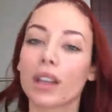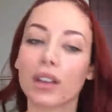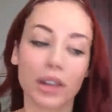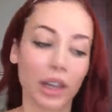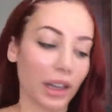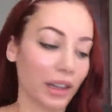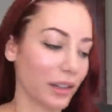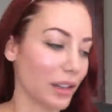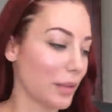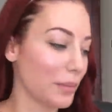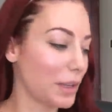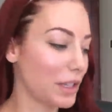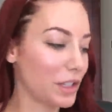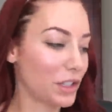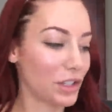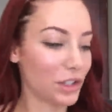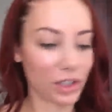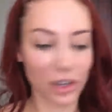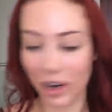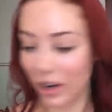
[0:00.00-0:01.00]
Okay, let me
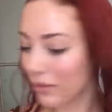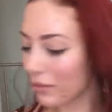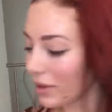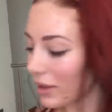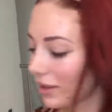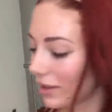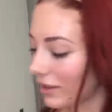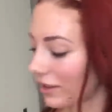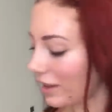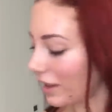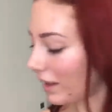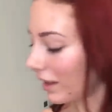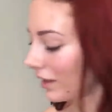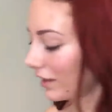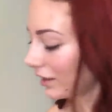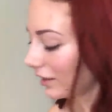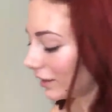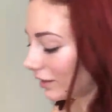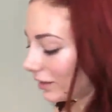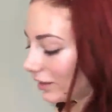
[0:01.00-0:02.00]
start with
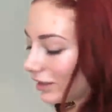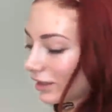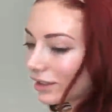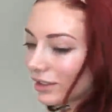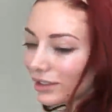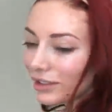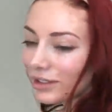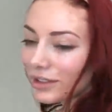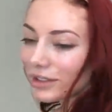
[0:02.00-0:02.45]
this.